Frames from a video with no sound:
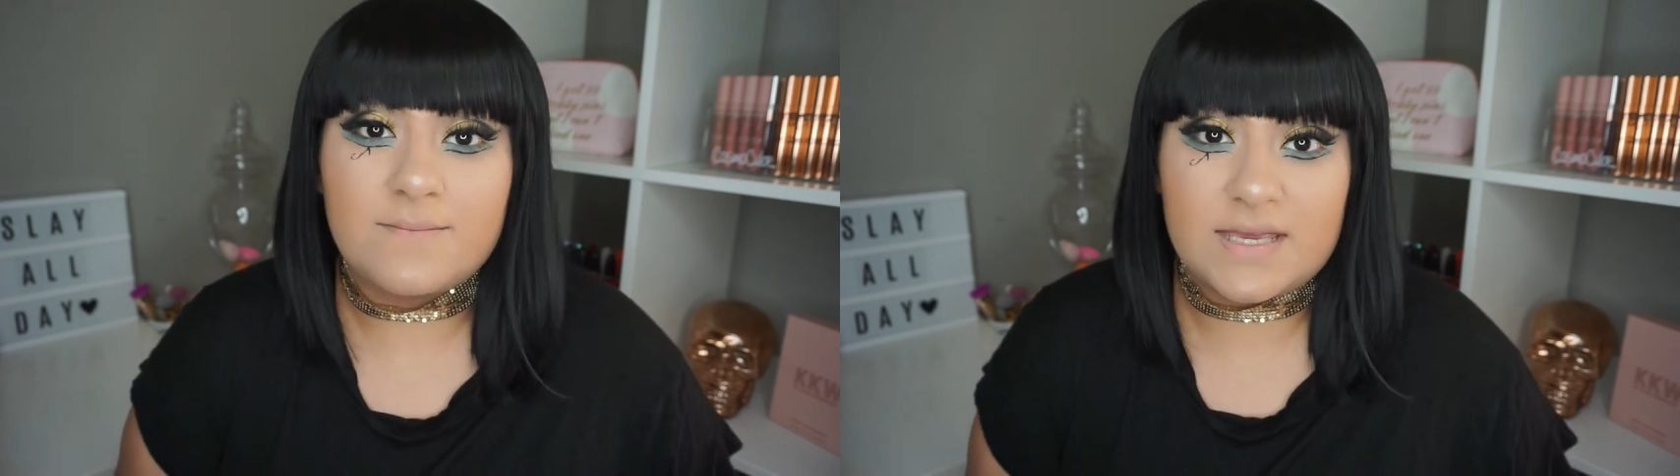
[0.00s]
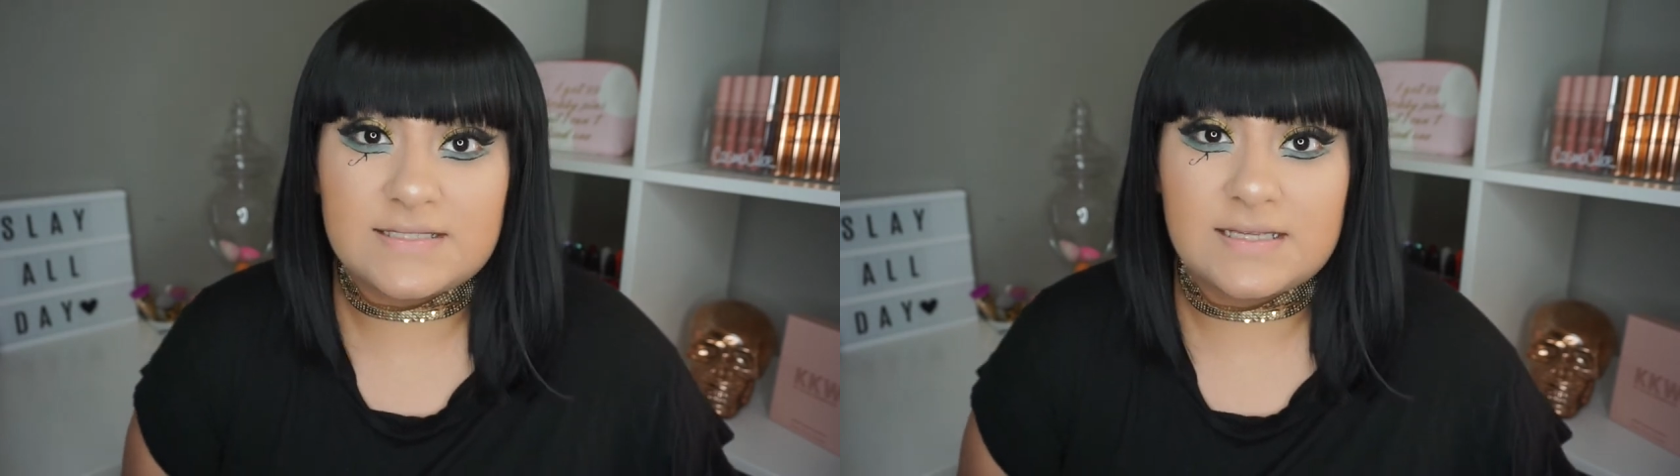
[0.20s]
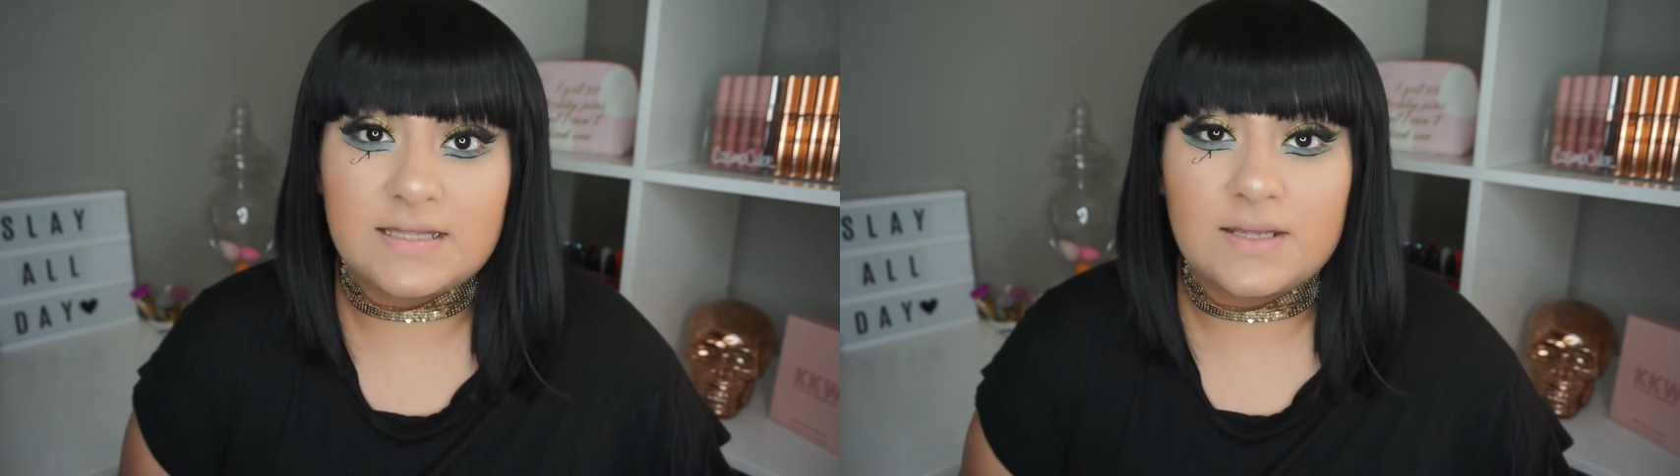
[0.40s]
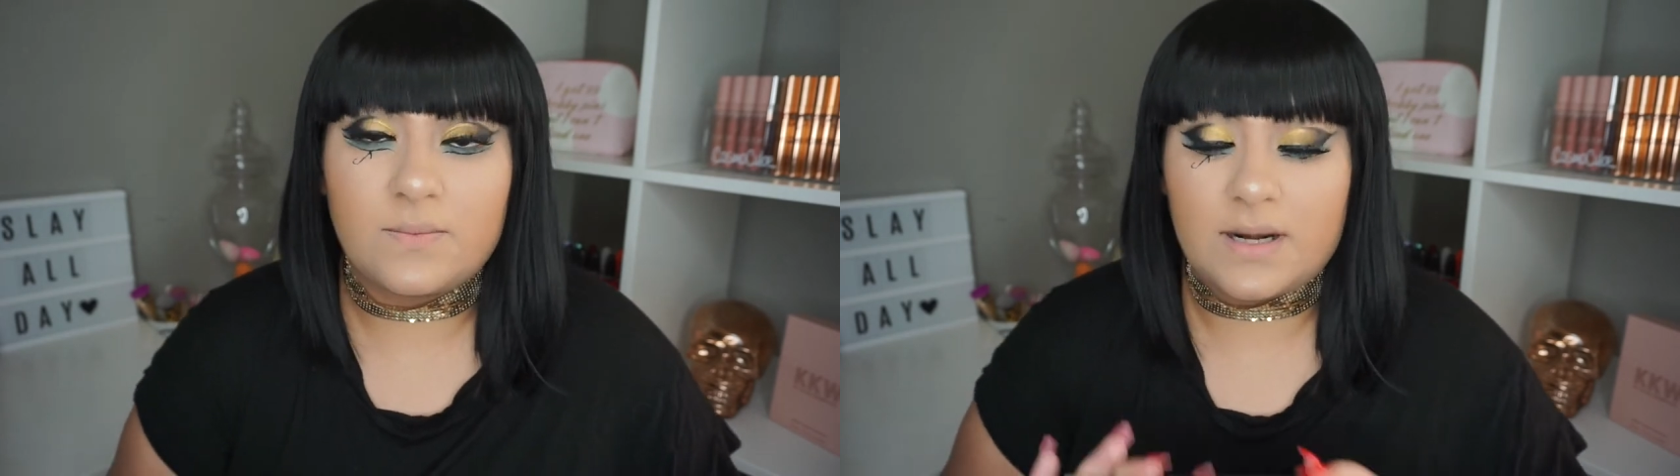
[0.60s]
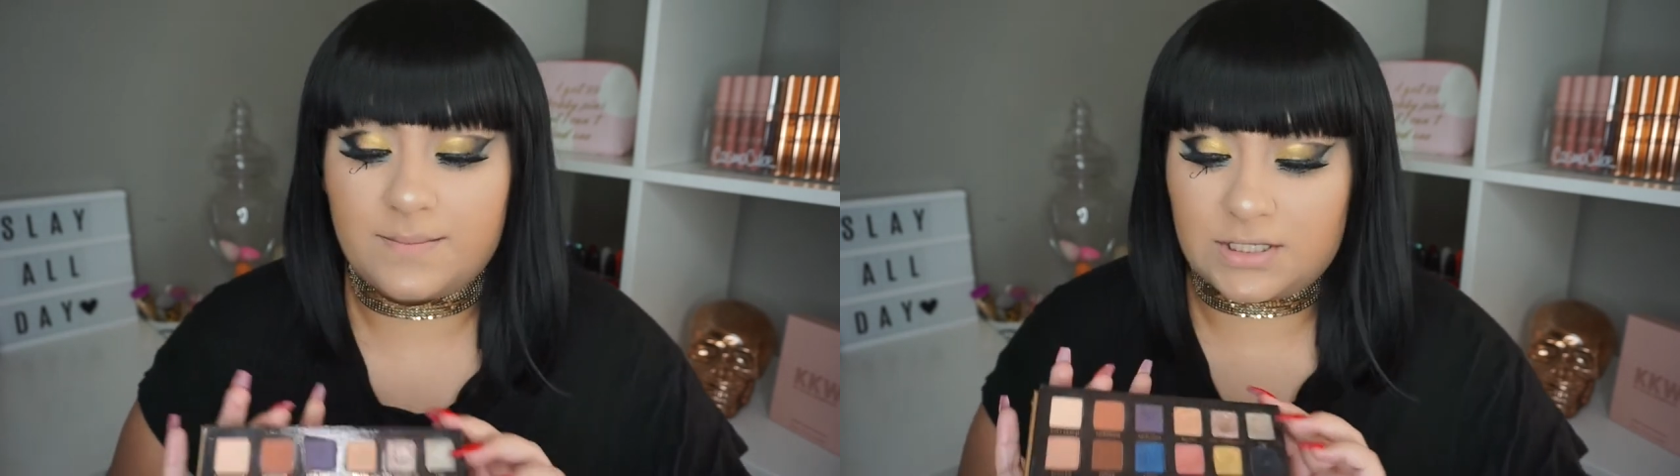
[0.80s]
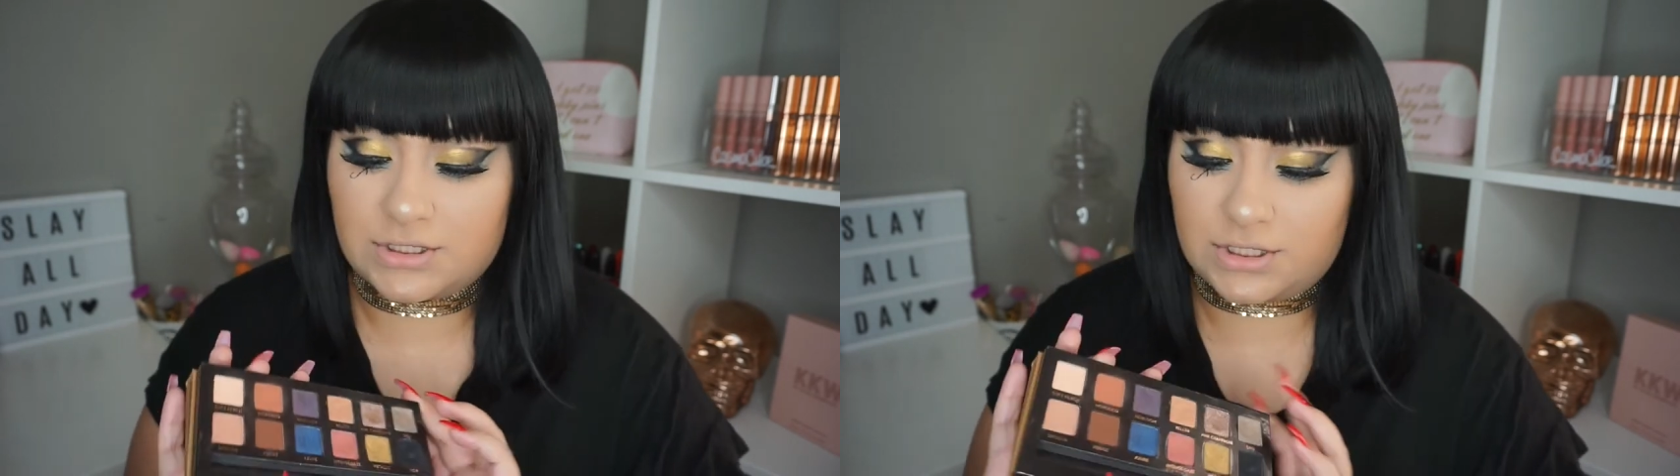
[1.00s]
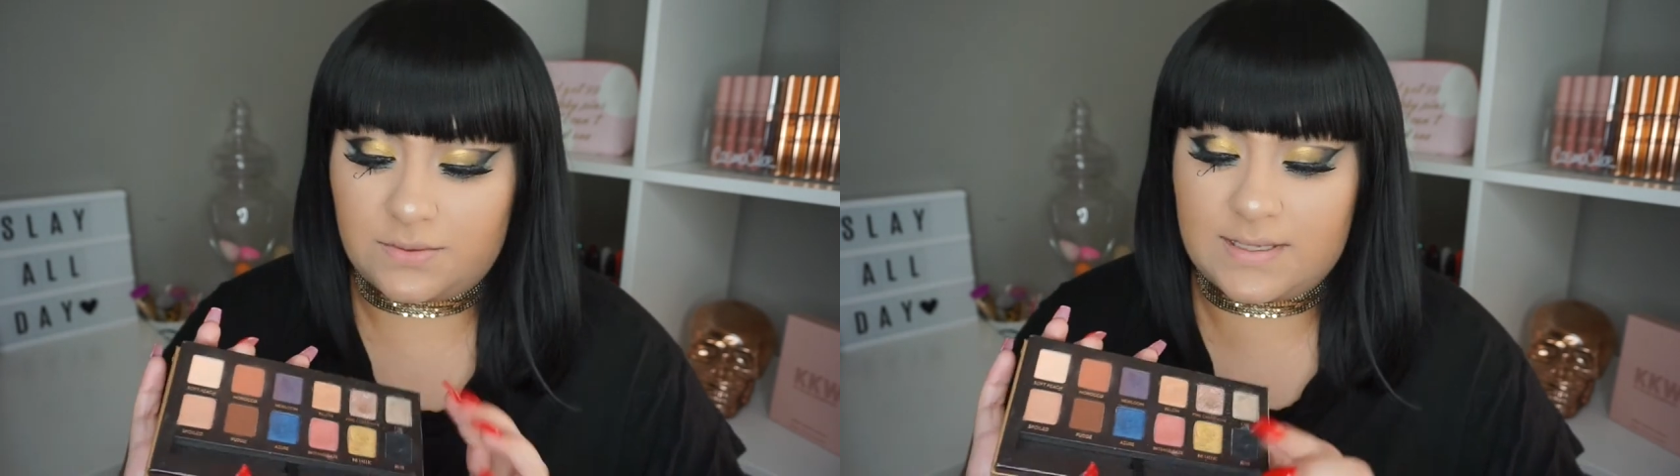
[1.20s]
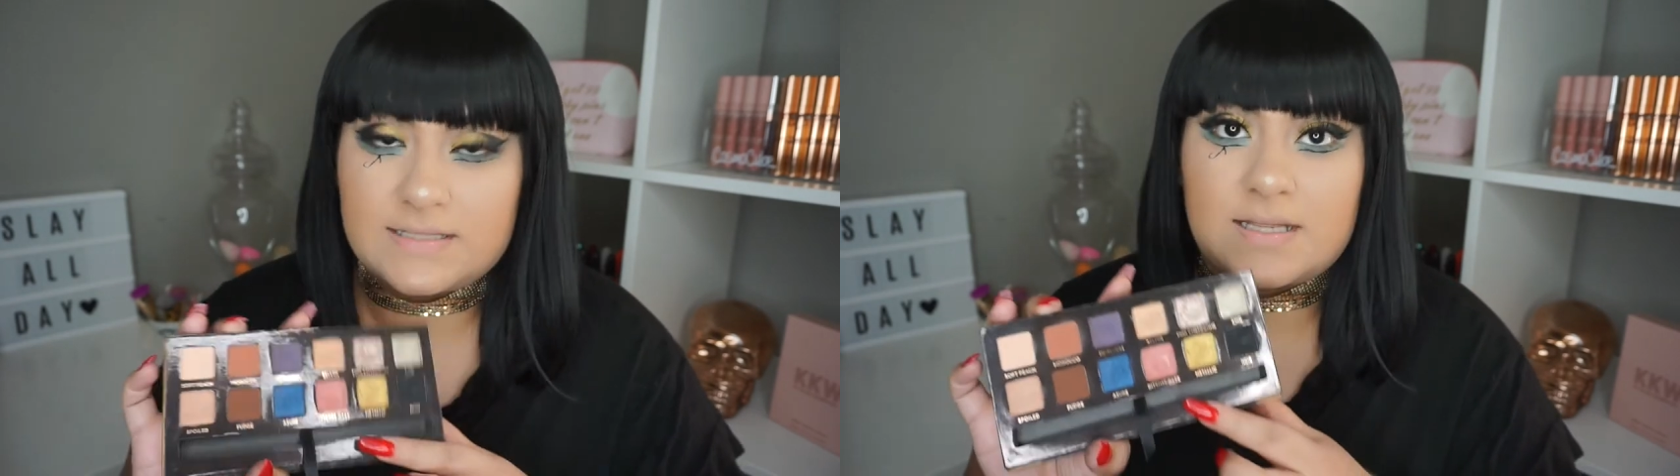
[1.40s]
basically what I'm gonna
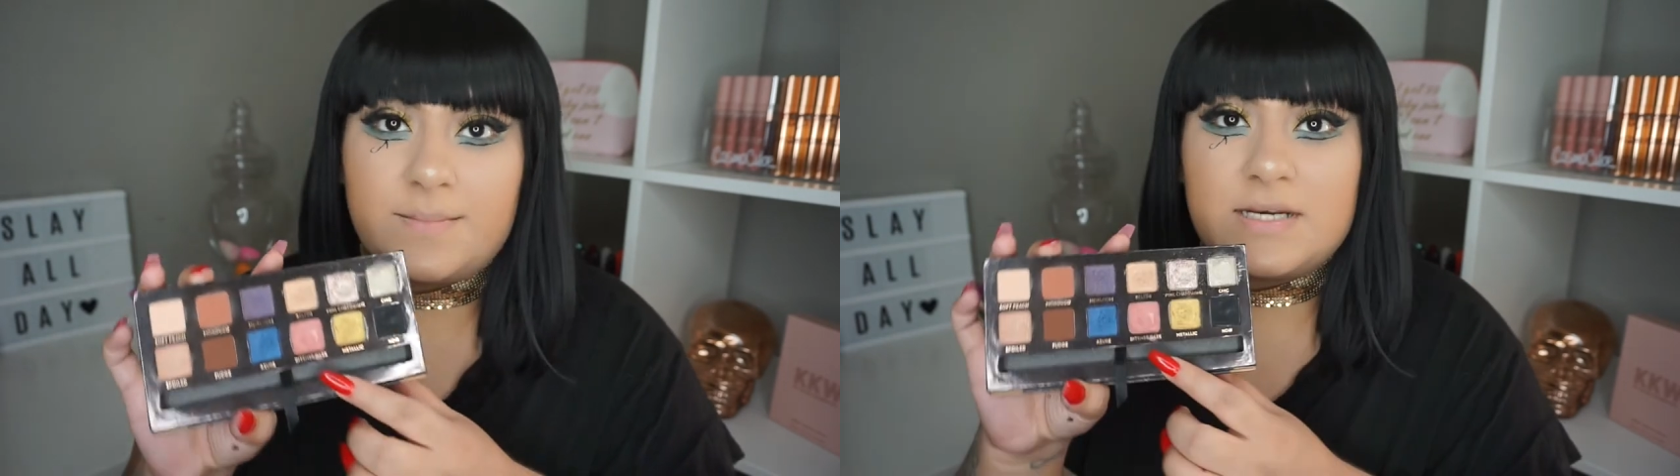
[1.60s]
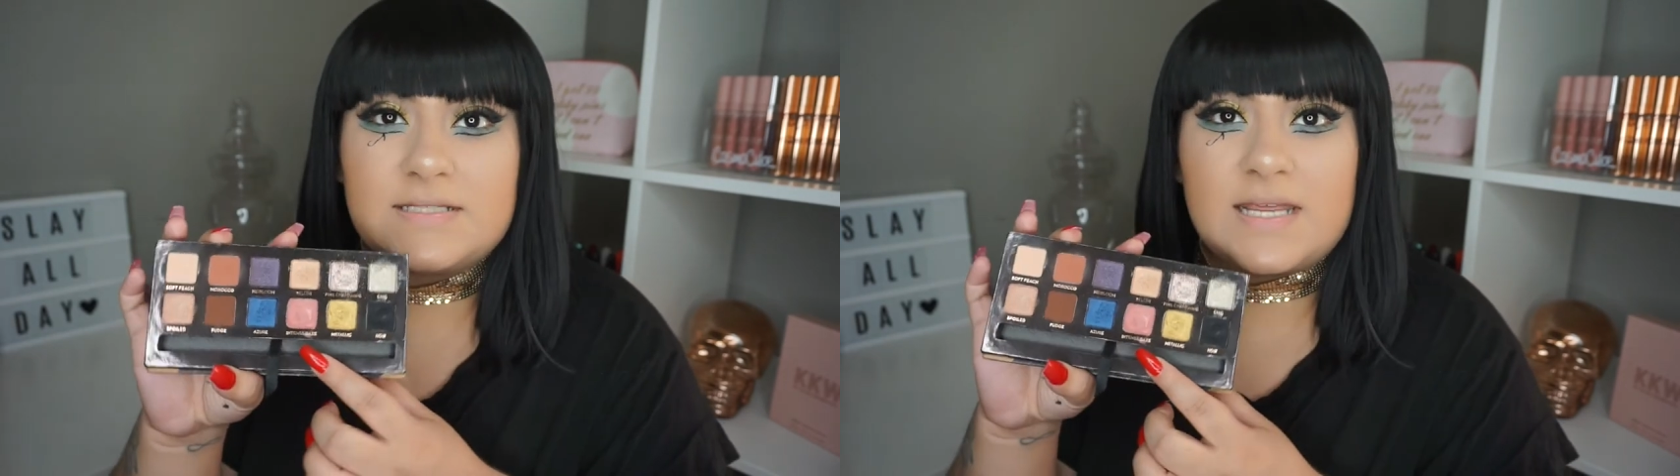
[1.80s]
do is I'm gonna